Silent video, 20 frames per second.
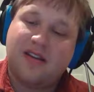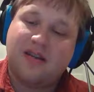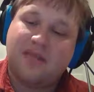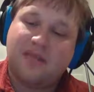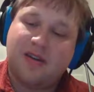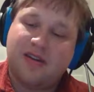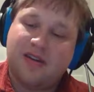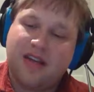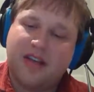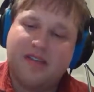
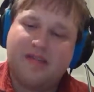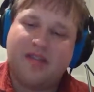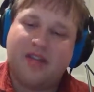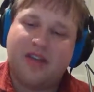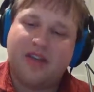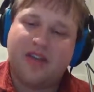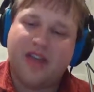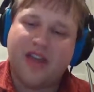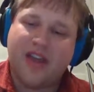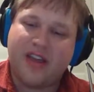But
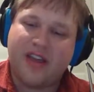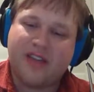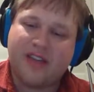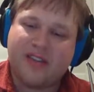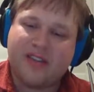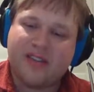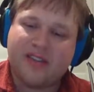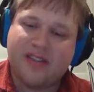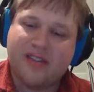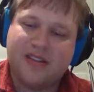evil
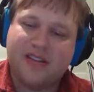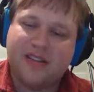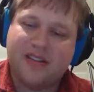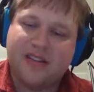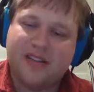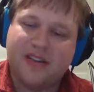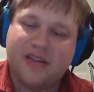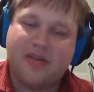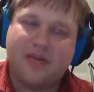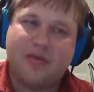things,
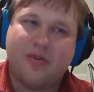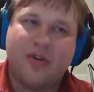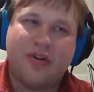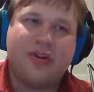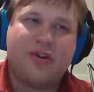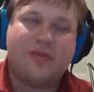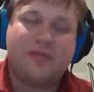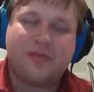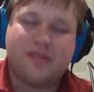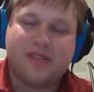in
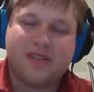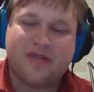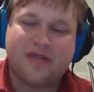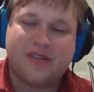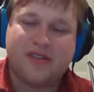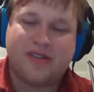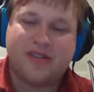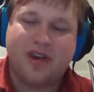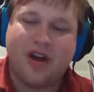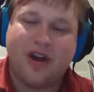robes of
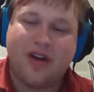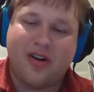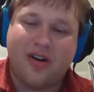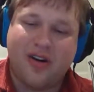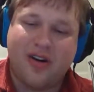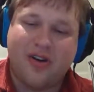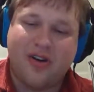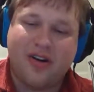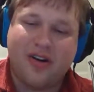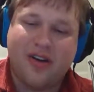
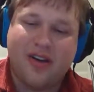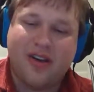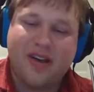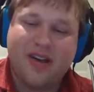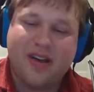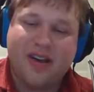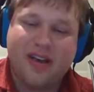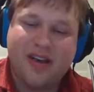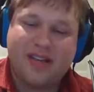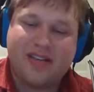sorrow,
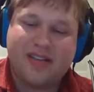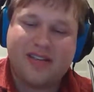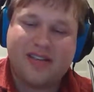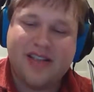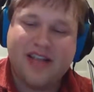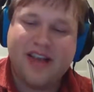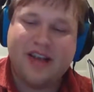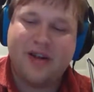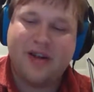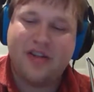
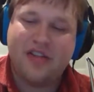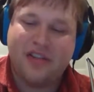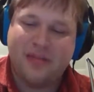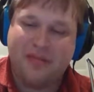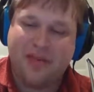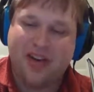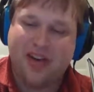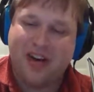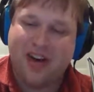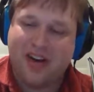assailed the
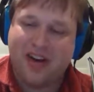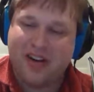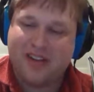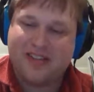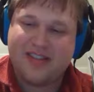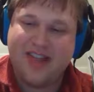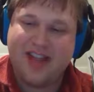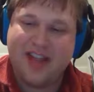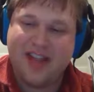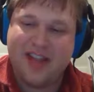
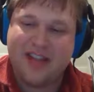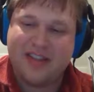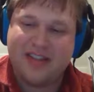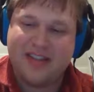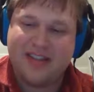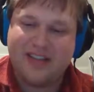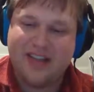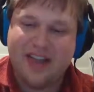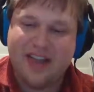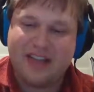monarch's high
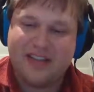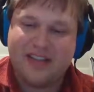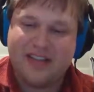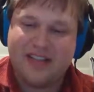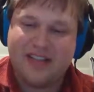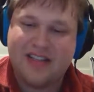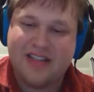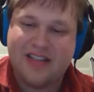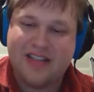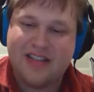
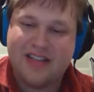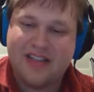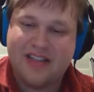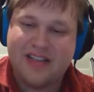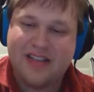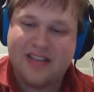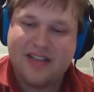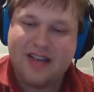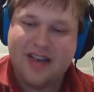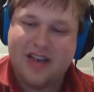estate.
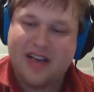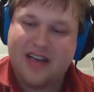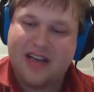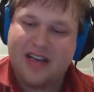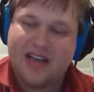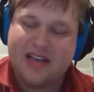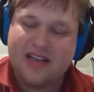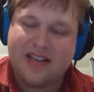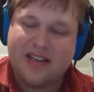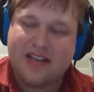
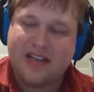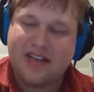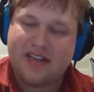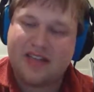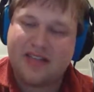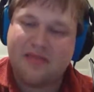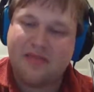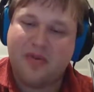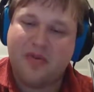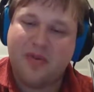Ah, let
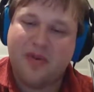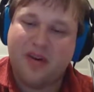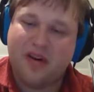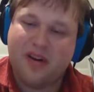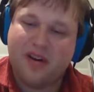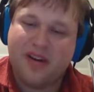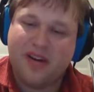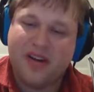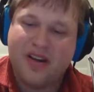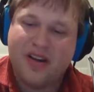us
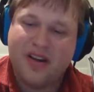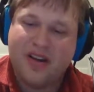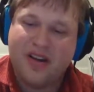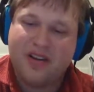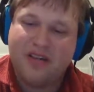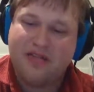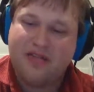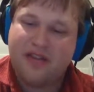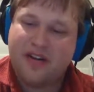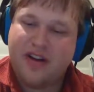mourn,
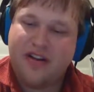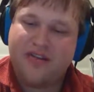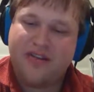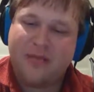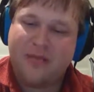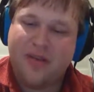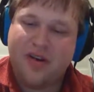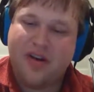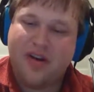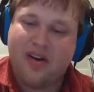for
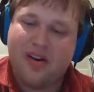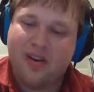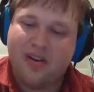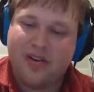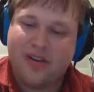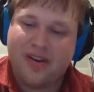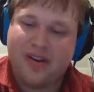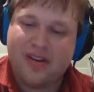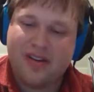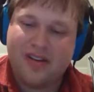never
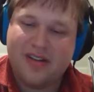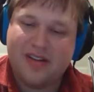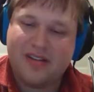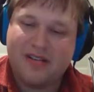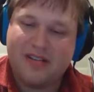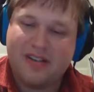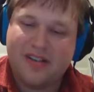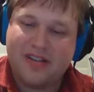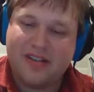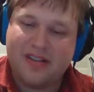morrow
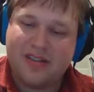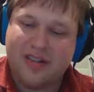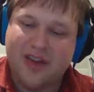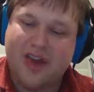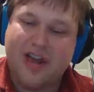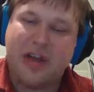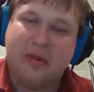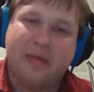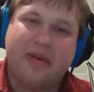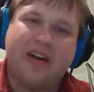shall
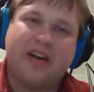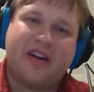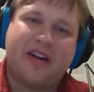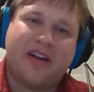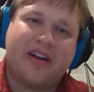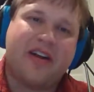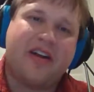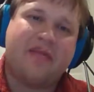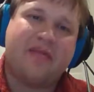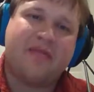dawn
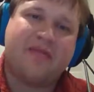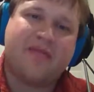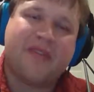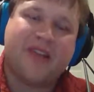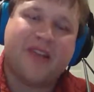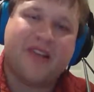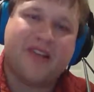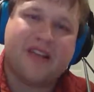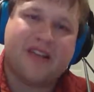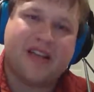upon him
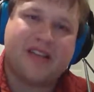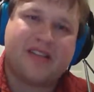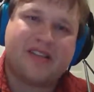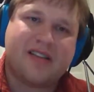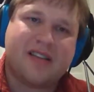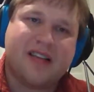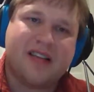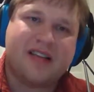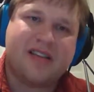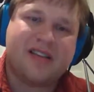
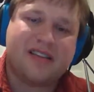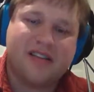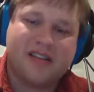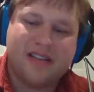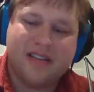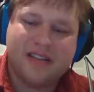desolate.